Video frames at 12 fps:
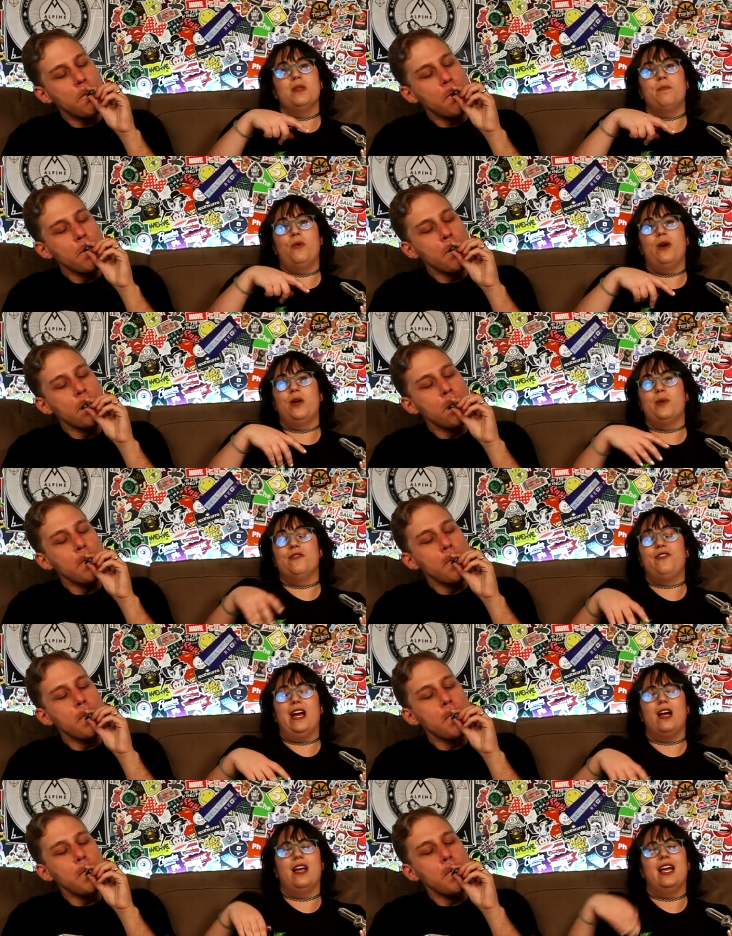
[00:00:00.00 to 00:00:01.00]
Speaker 1: boy Will
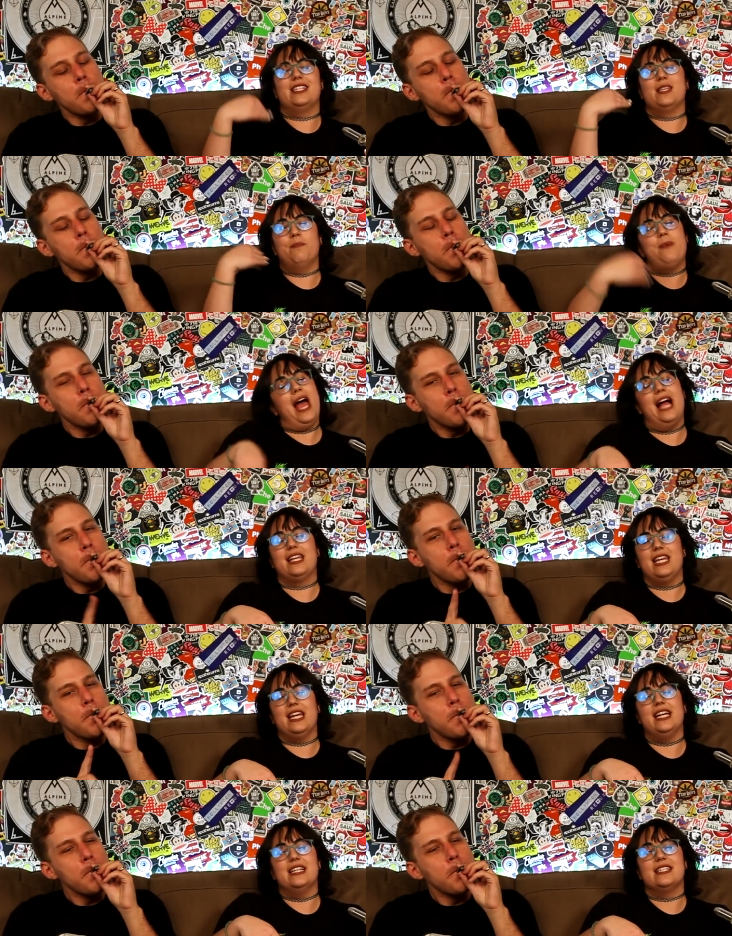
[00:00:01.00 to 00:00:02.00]
Ferrell. It's a bad
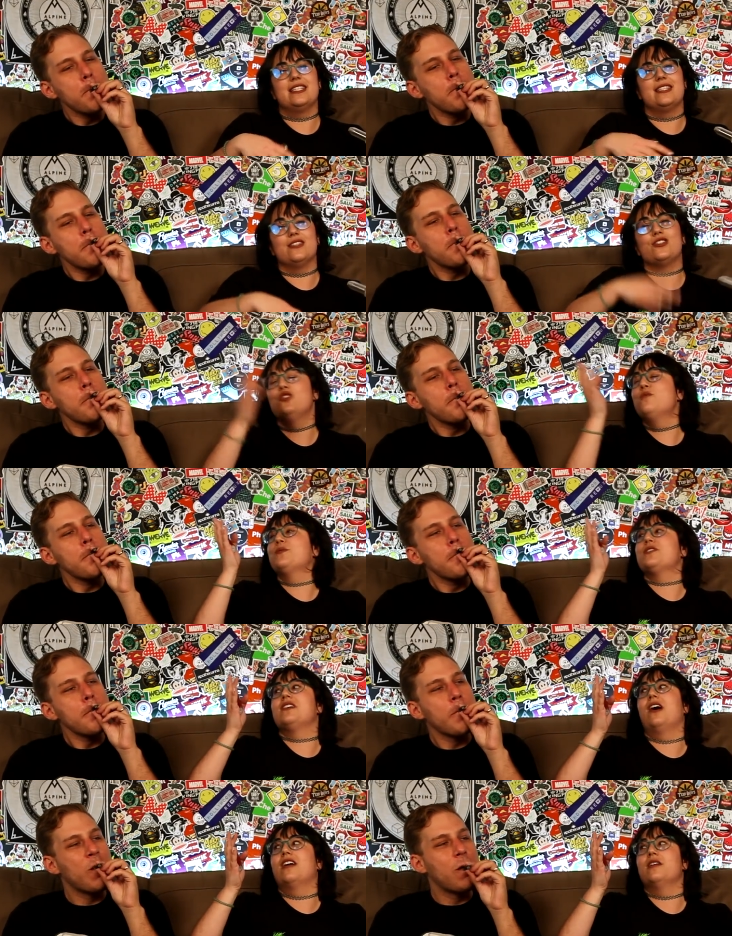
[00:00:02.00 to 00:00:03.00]
kiss. The
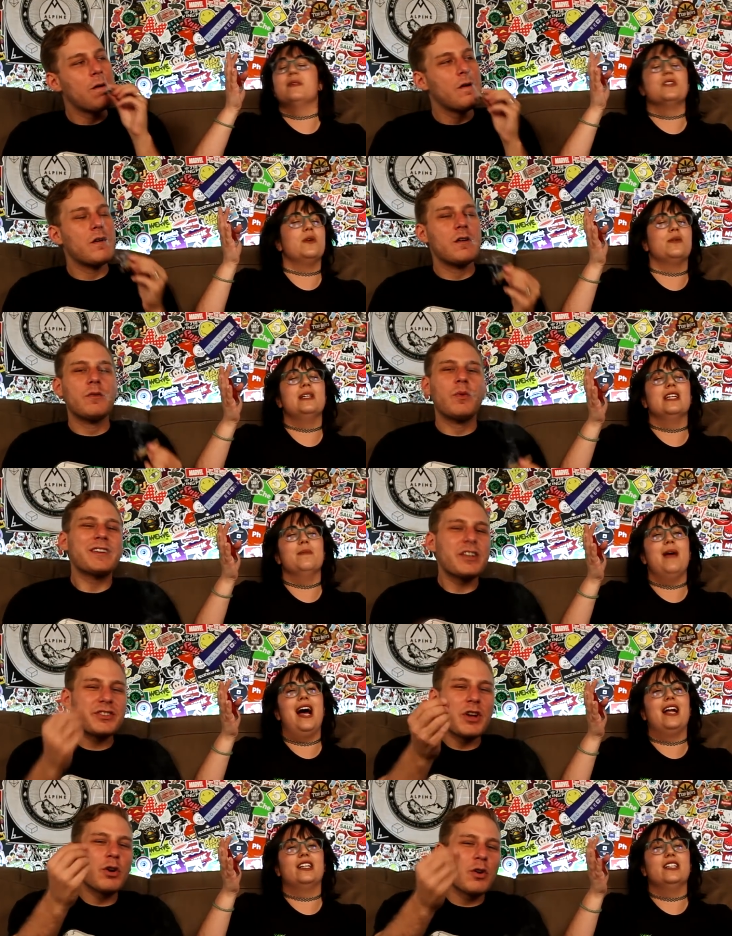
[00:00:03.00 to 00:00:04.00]
superstardom is what really which matters.
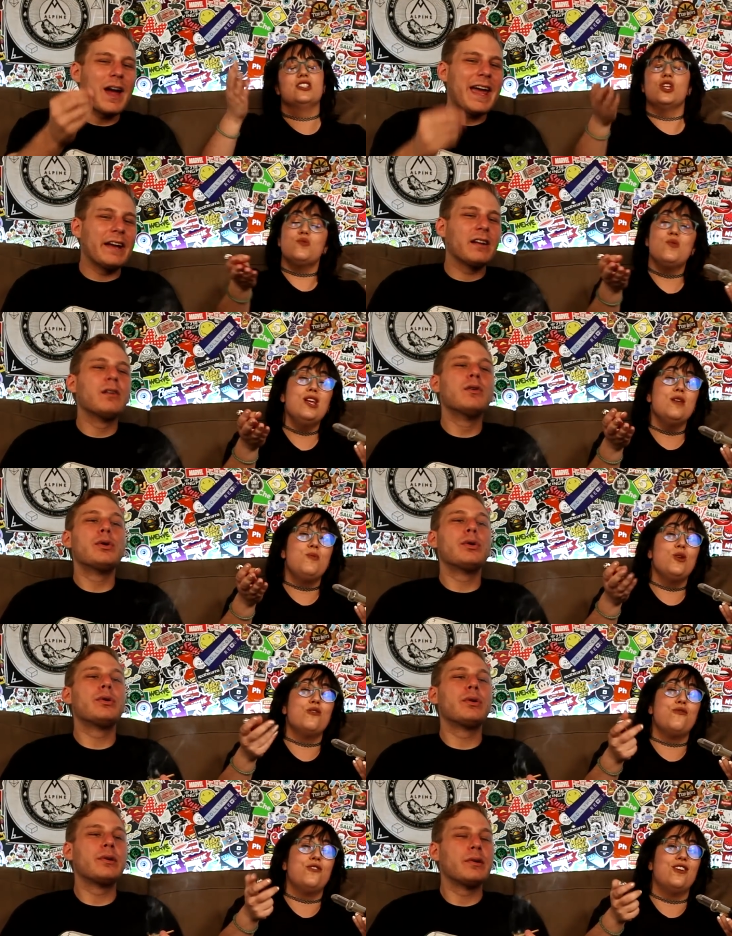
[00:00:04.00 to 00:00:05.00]
Which is so great. Really
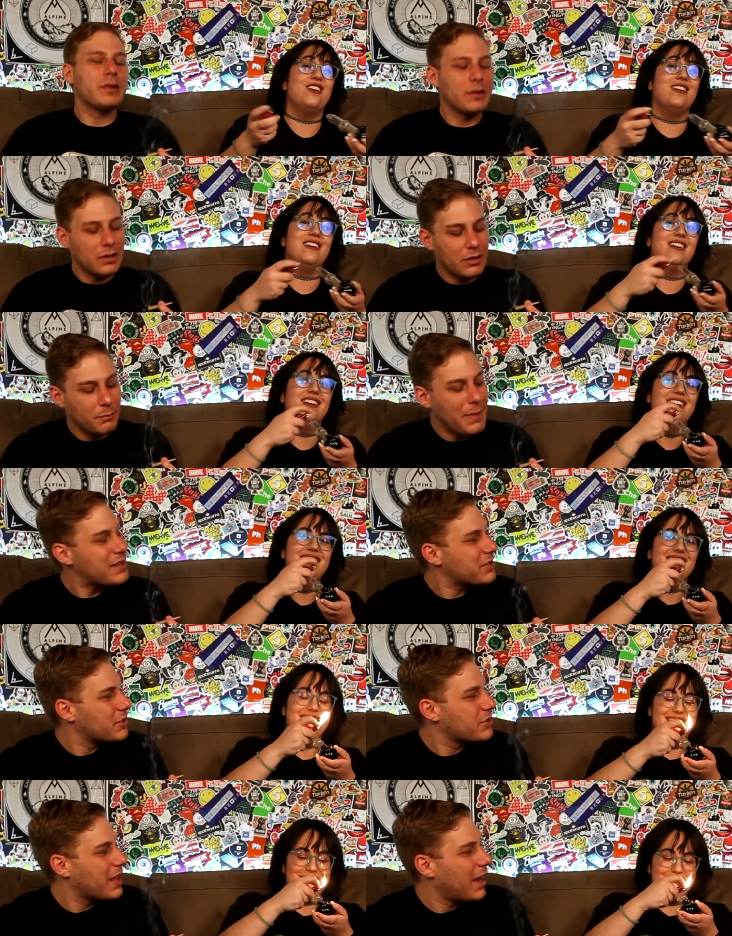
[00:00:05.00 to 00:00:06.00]
beautiful
Speaker 2: message
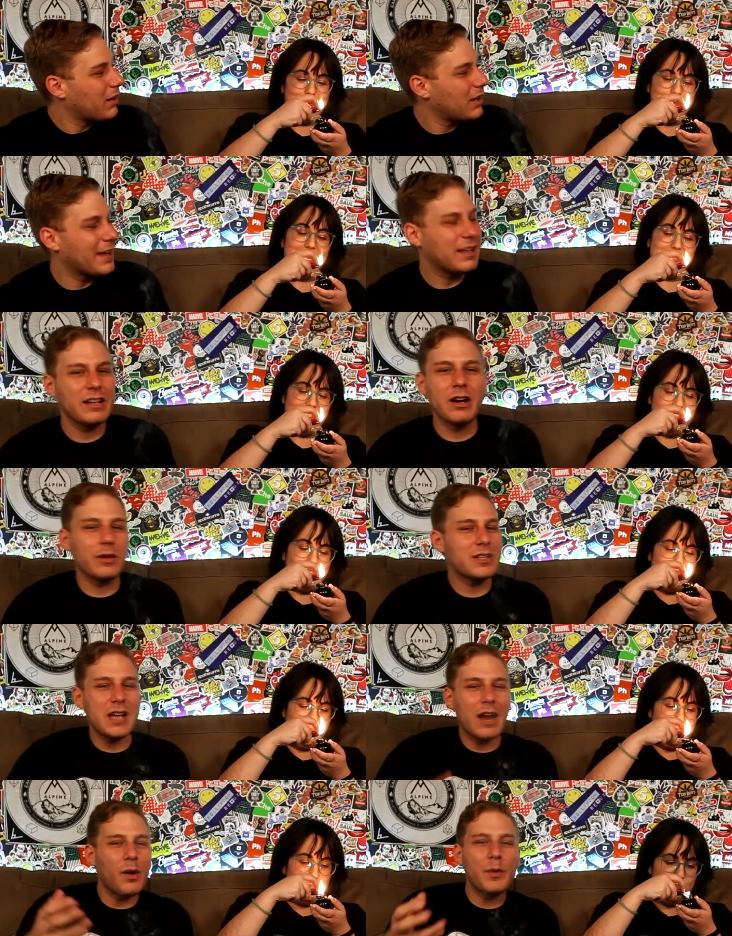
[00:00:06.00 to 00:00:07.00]
there. Message. Like you know, it's not
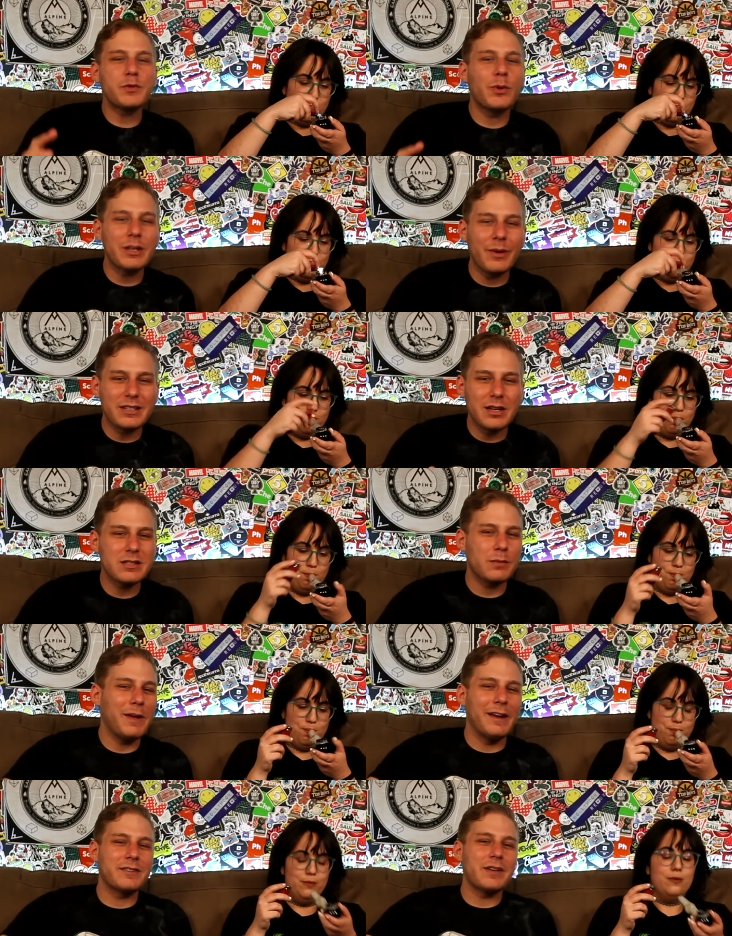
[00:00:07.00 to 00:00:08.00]
always what you anticipate.
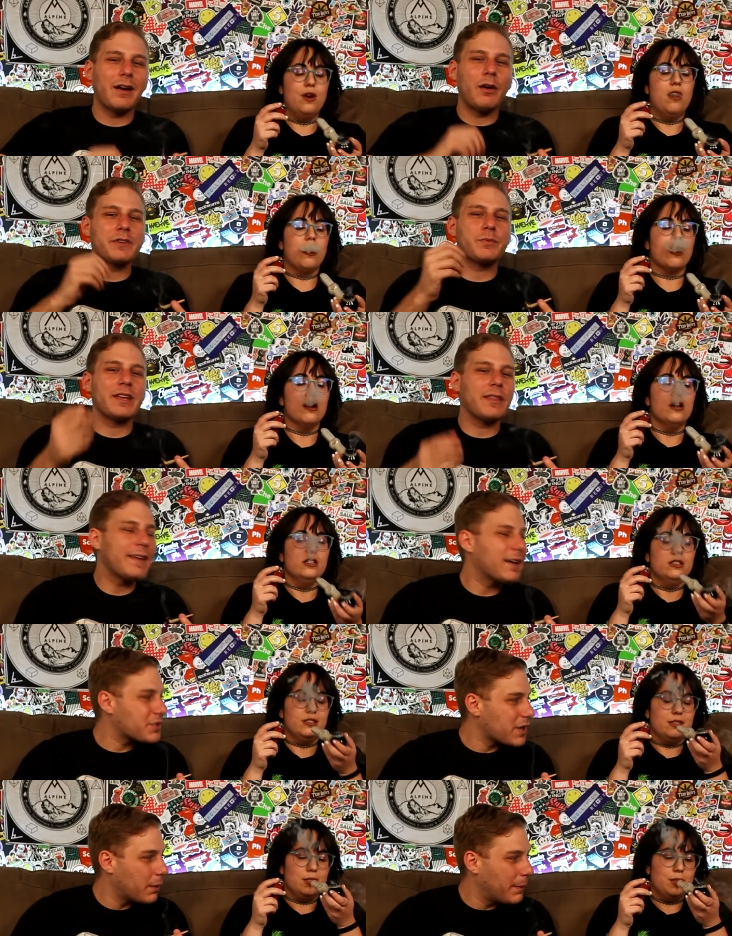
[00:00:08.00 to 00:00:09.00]
It's not always what you think it's going
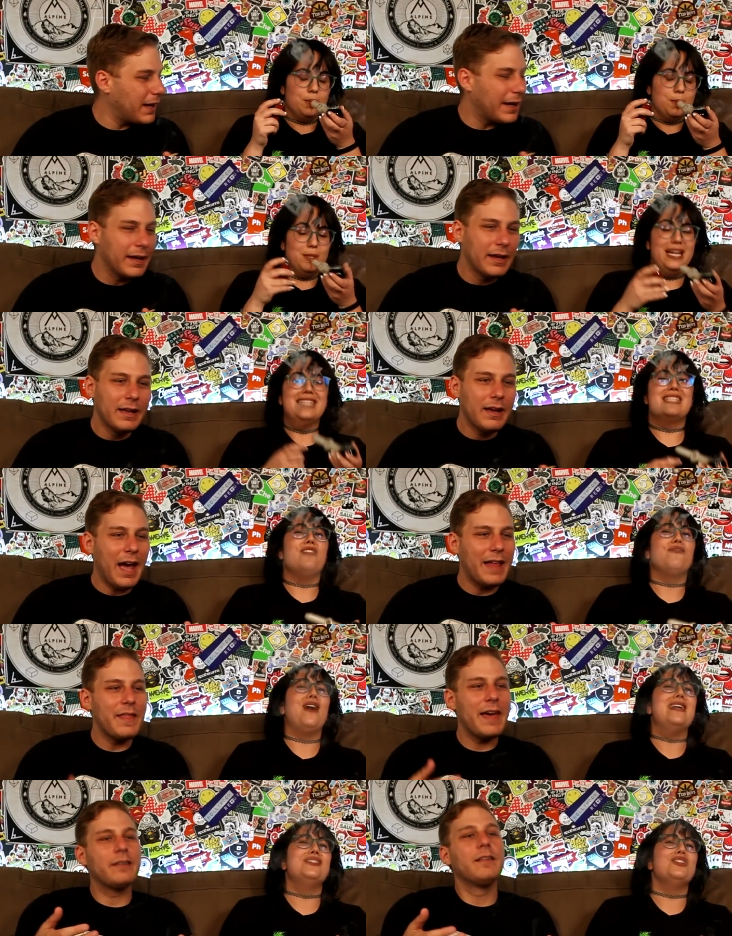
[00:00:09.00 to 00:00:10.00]
to be. It's the and
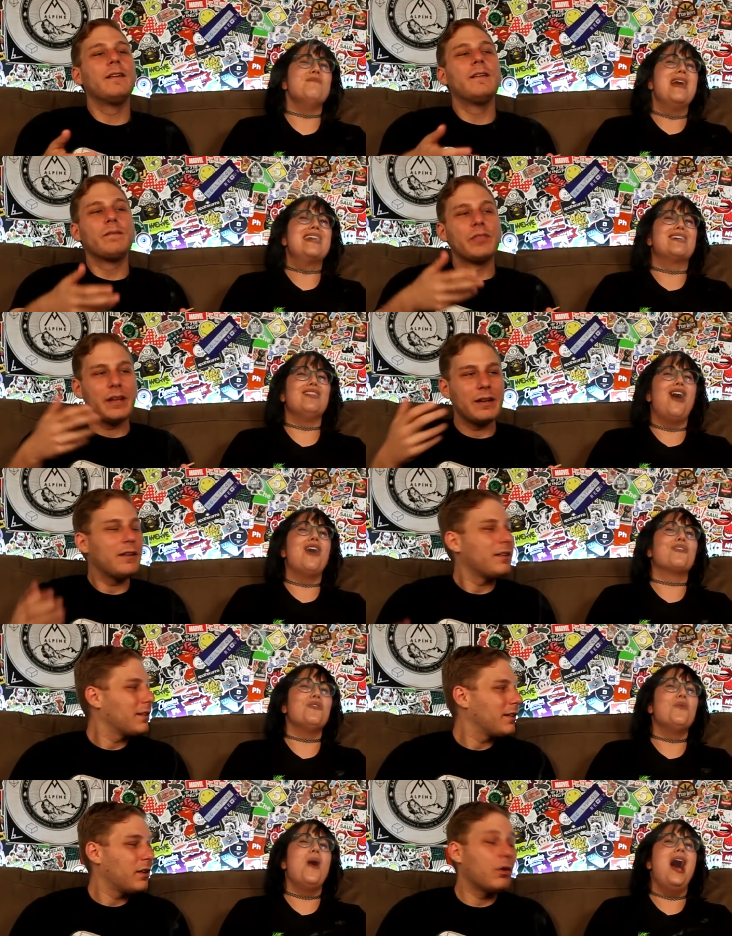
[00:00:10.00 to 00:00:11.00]
friends then,
Speaker 1: you make along the
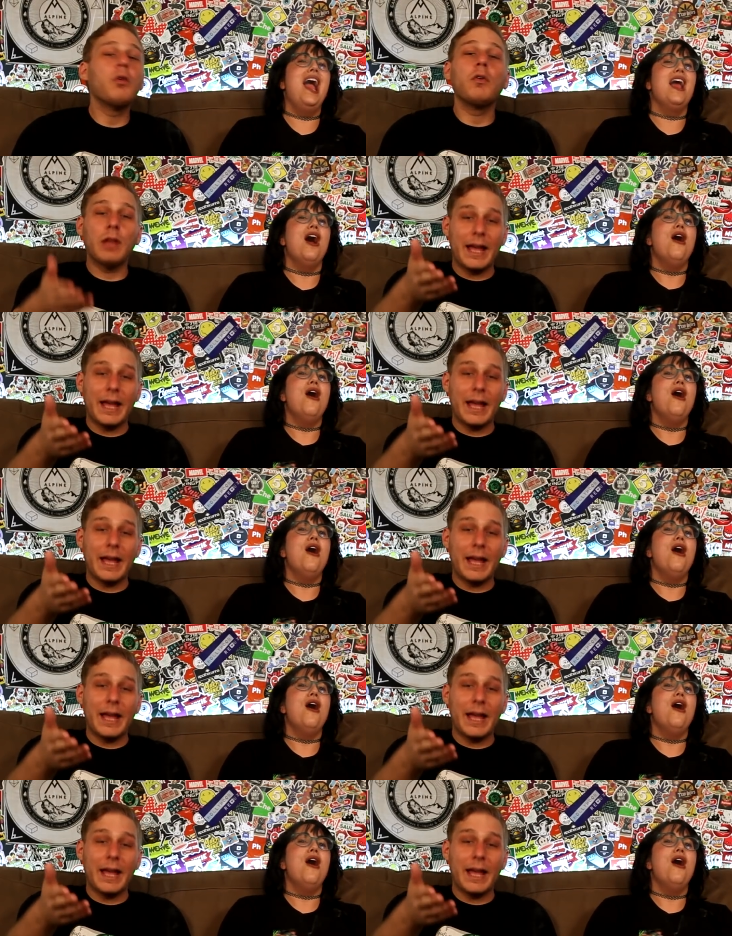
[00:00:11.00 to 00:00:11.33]
way. Like